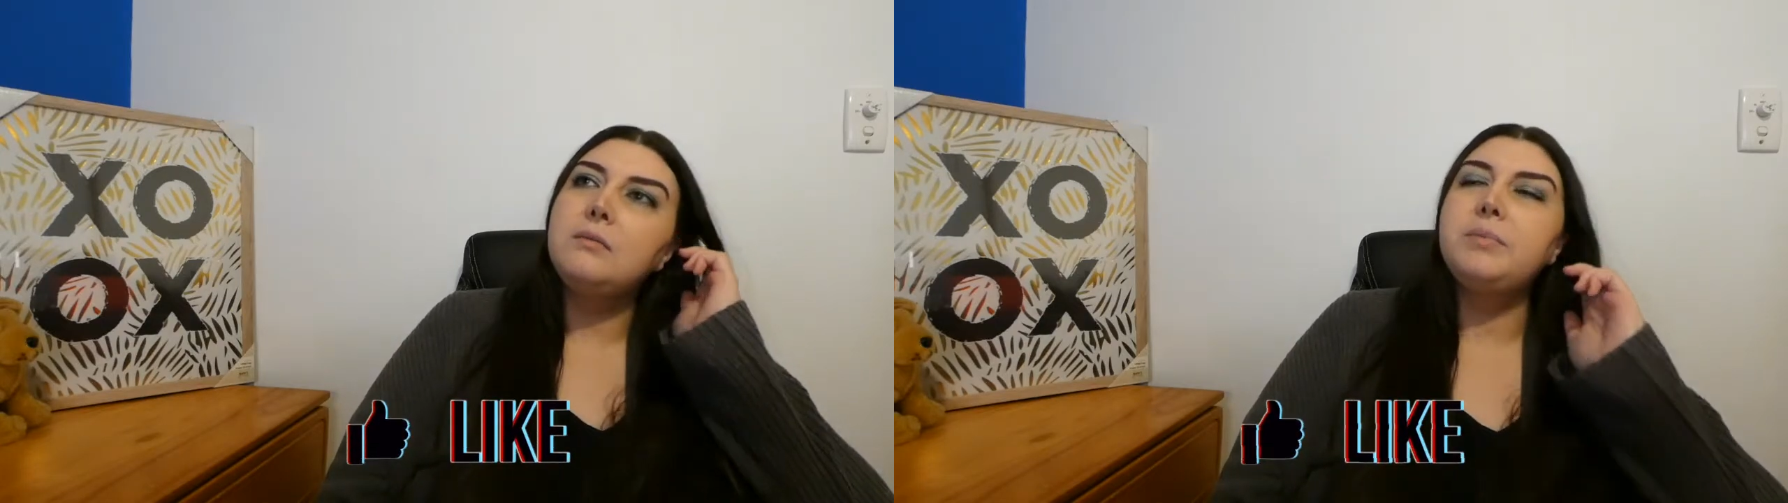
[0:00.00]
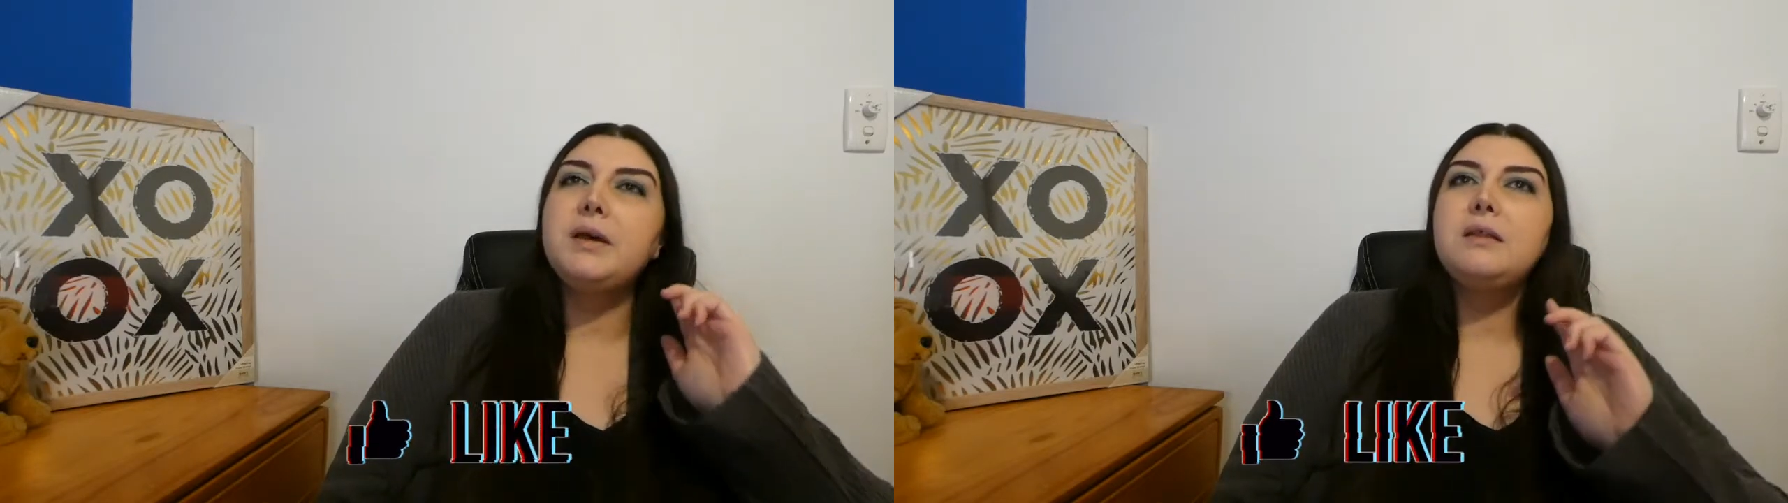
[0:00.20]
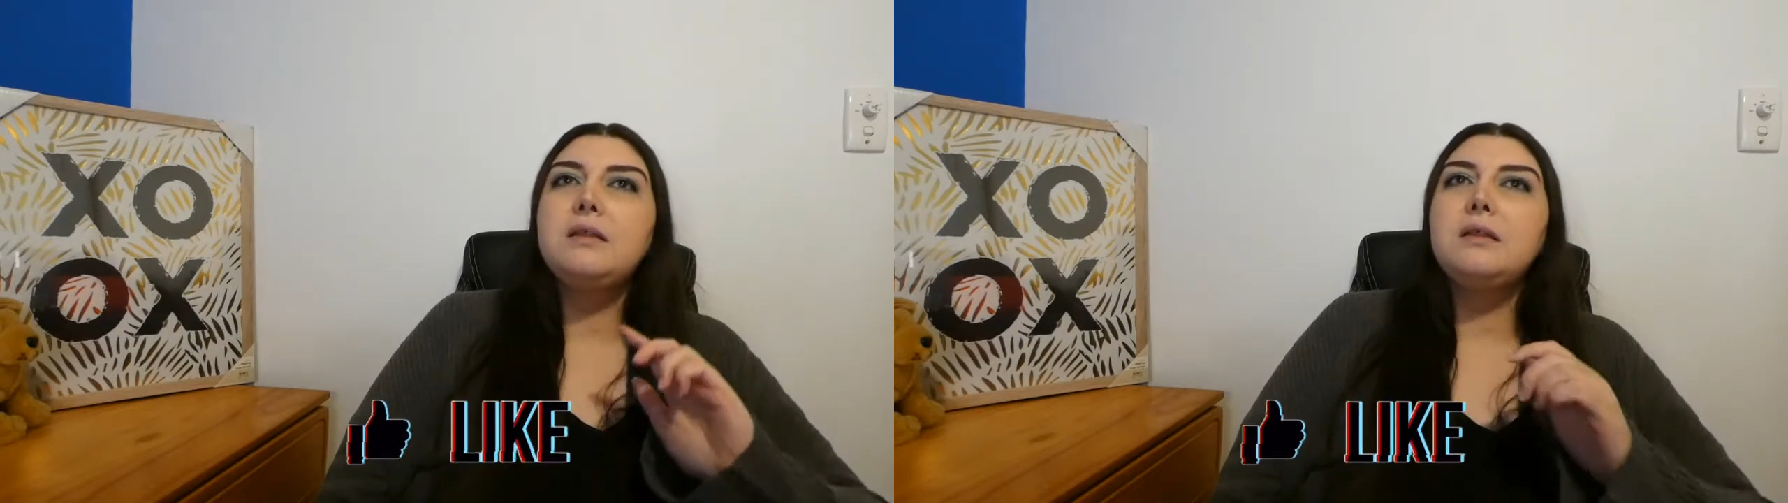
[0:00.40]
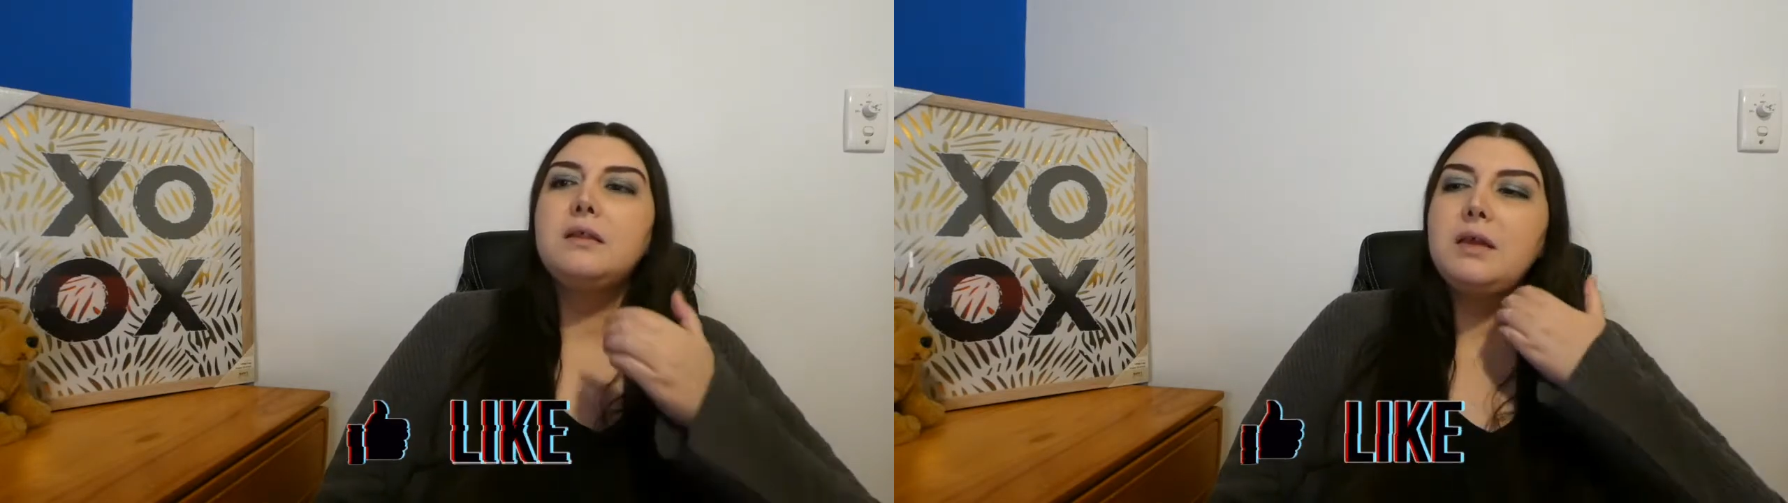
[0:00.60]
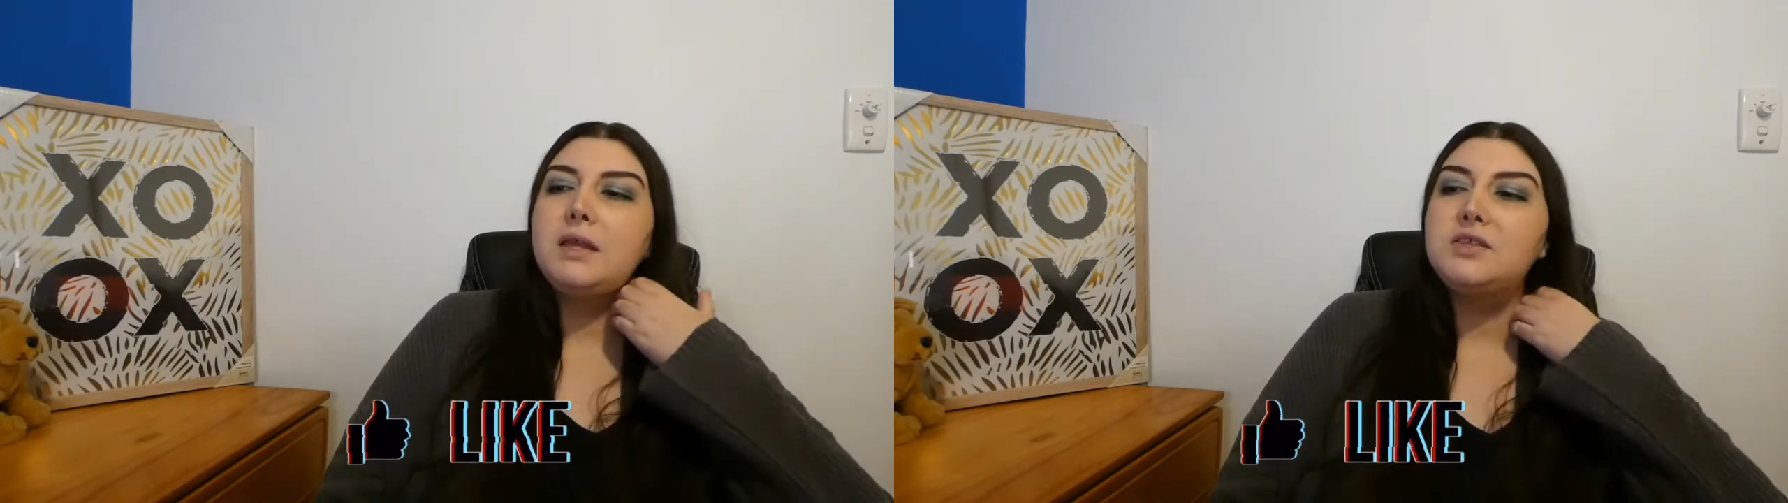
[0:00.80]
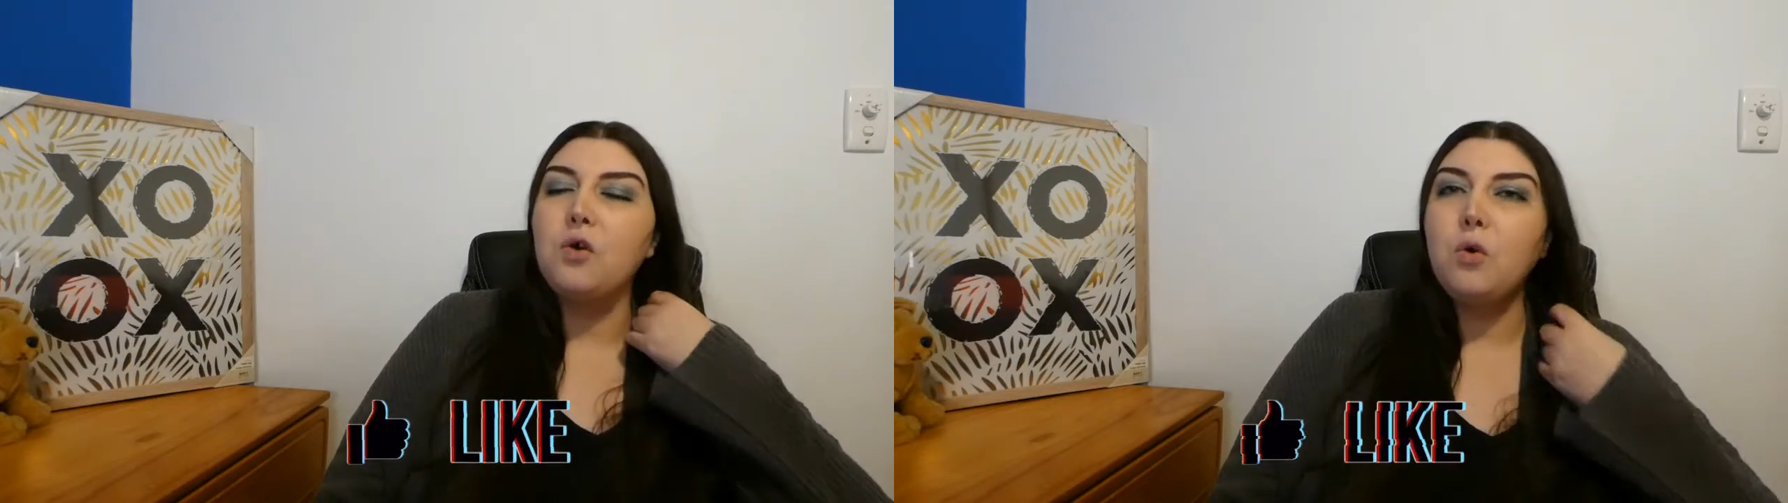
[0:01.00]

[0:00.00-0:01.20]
but it's